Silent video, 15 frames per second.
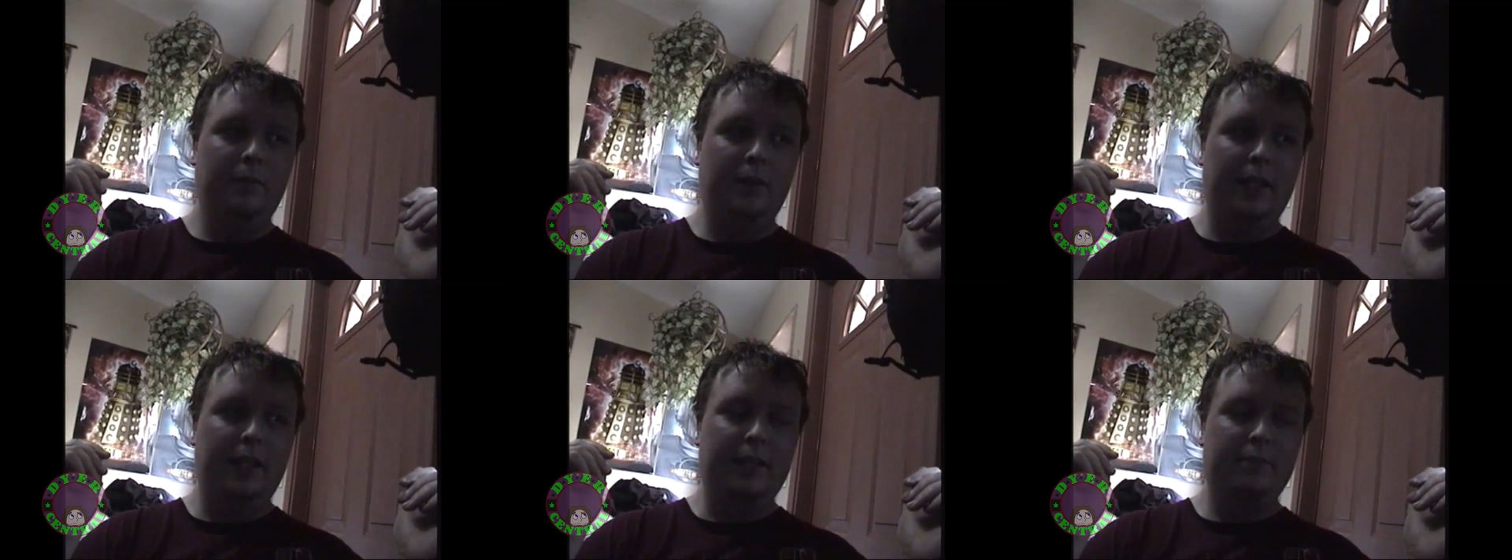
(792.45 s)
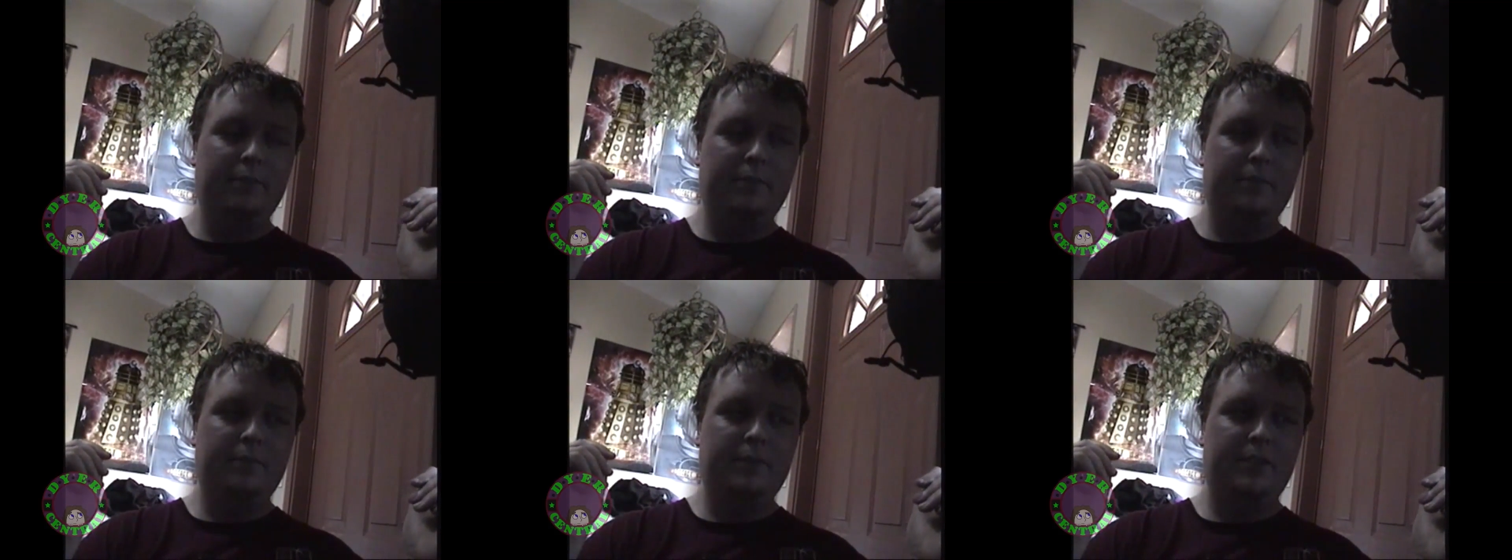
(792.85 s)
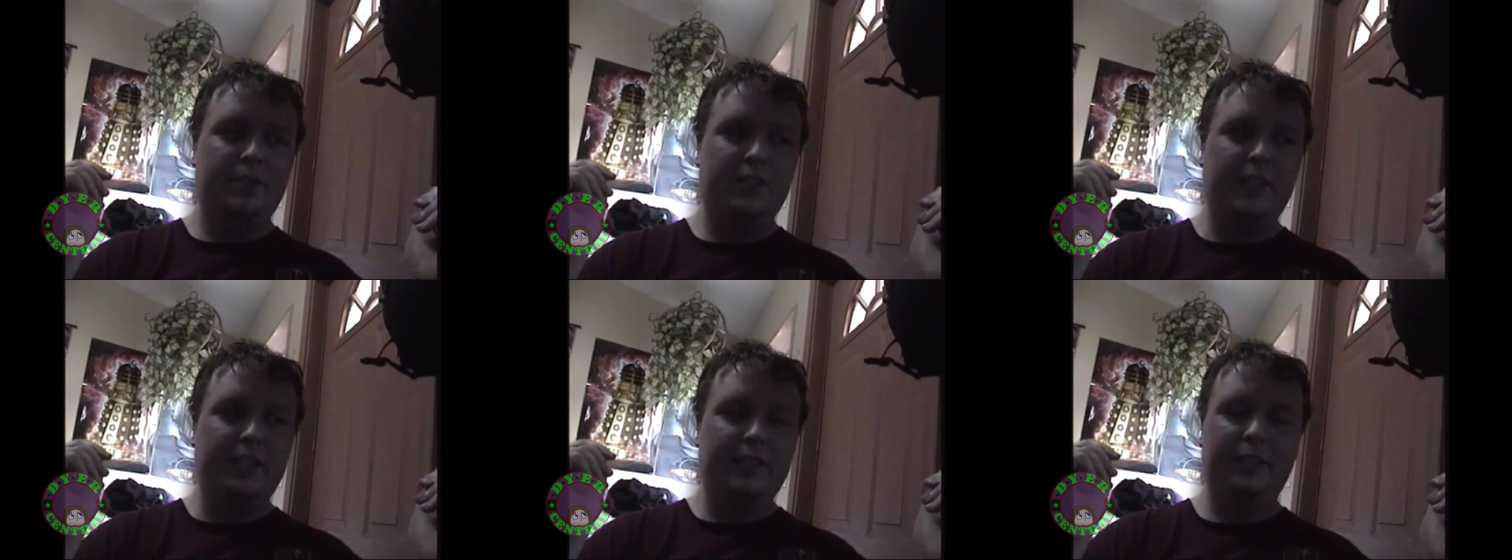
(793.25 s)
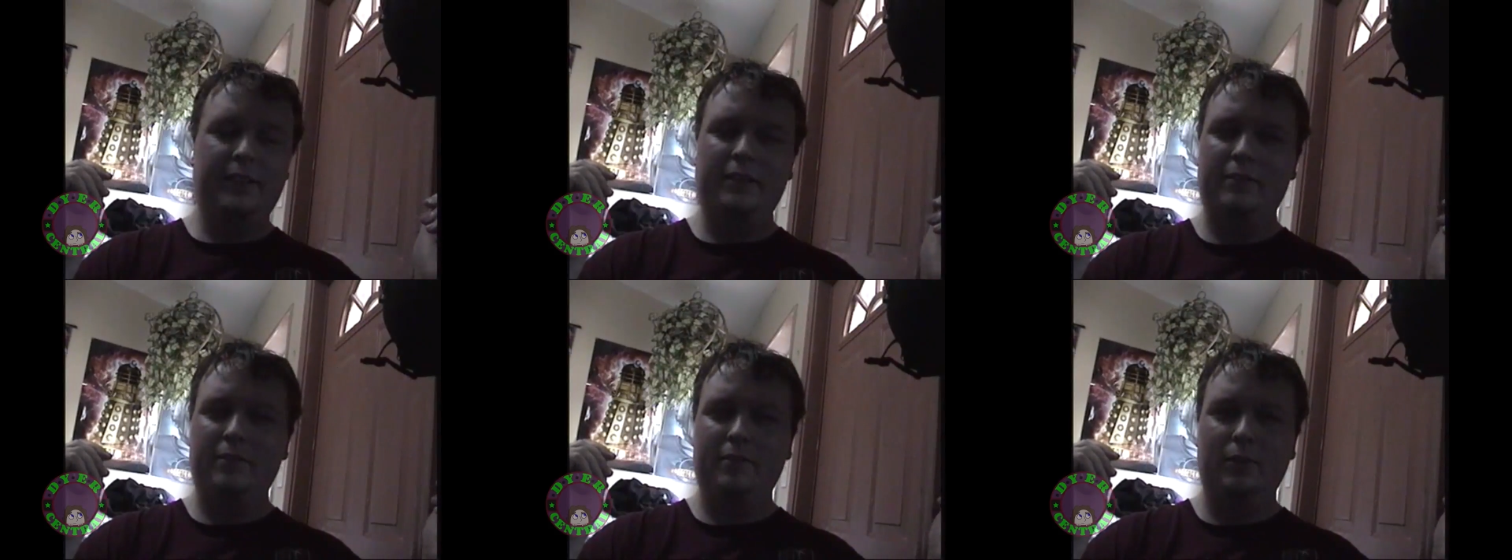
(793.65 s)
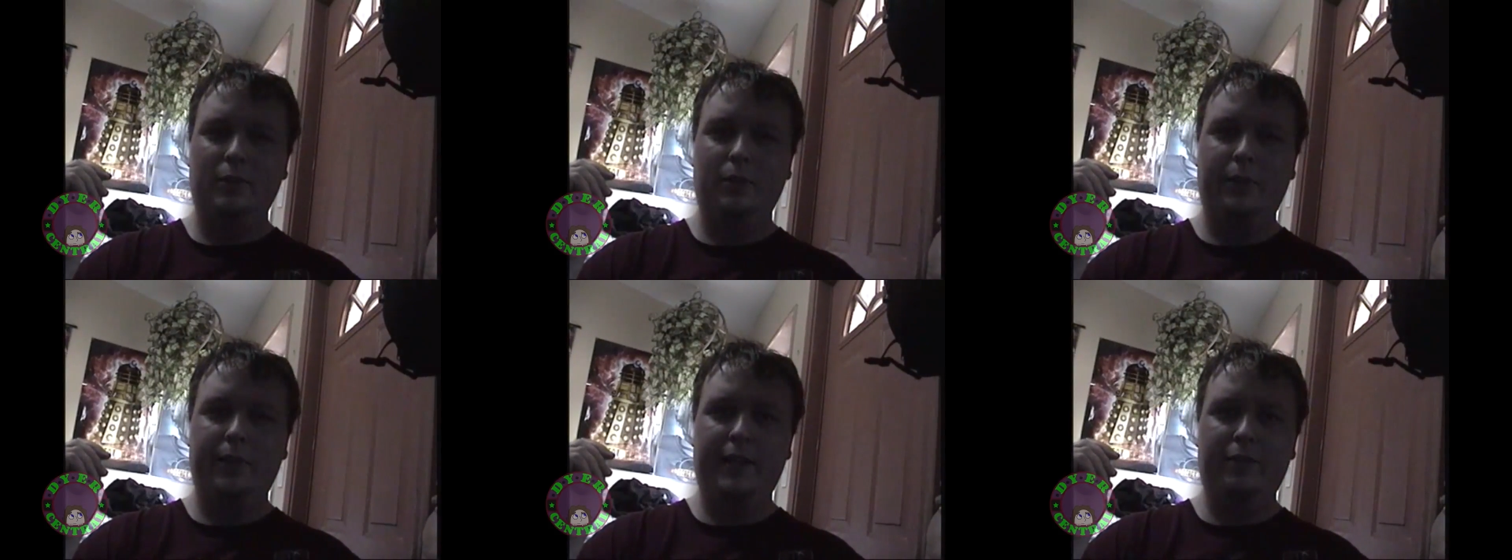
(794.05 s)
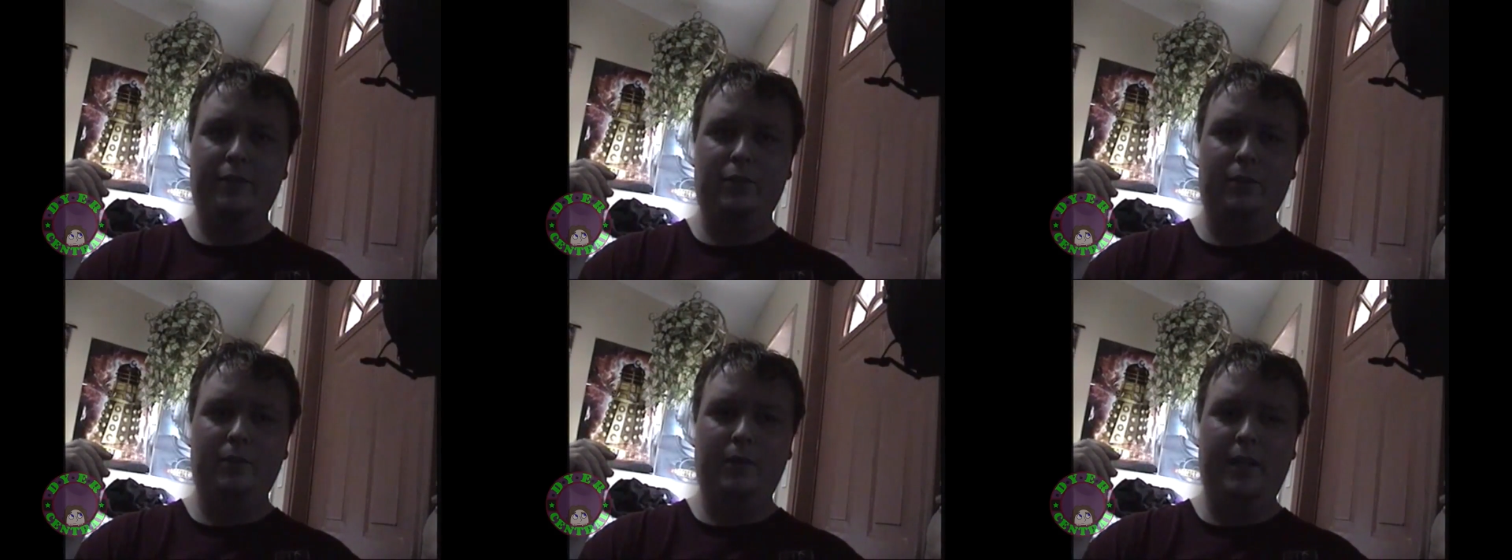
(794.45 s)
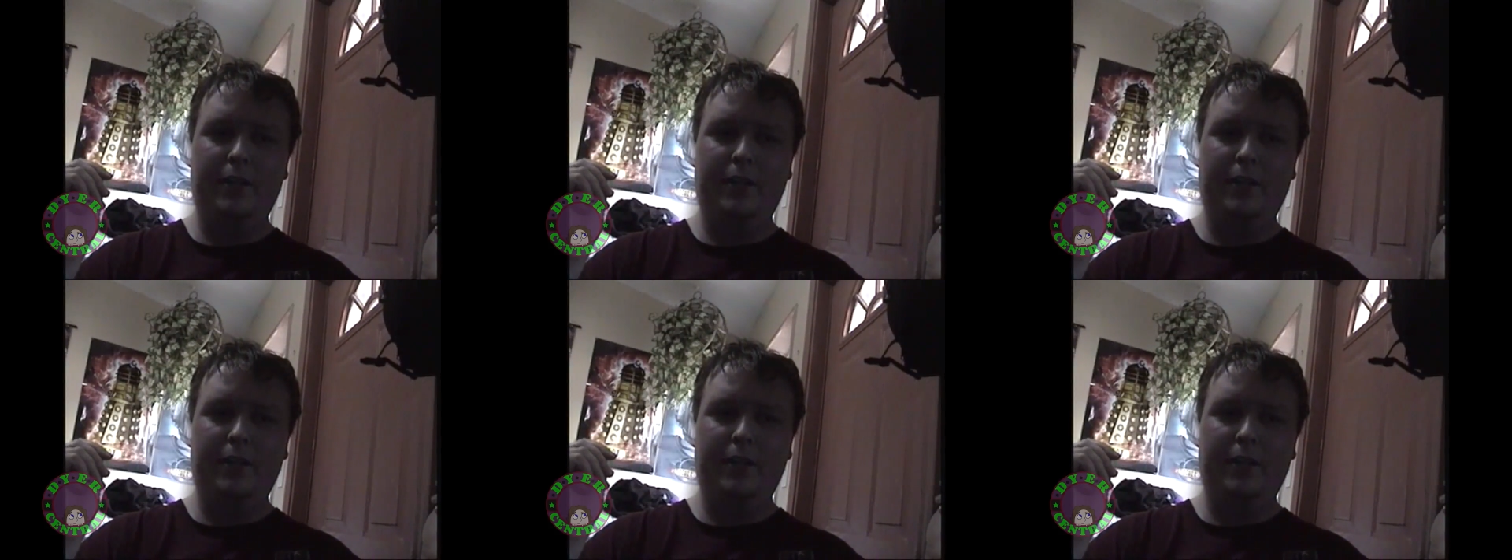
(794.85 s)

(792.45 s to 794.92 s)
like sect or whatever.